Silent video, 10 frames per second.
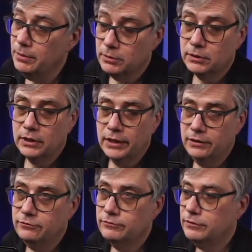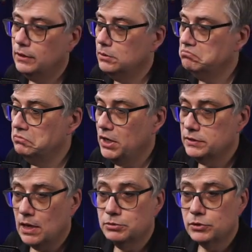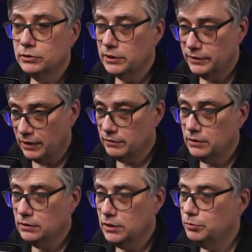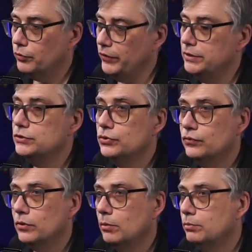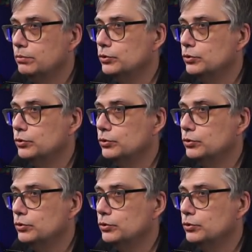Ableton Live, um, there's absolutely nothing that prevents you from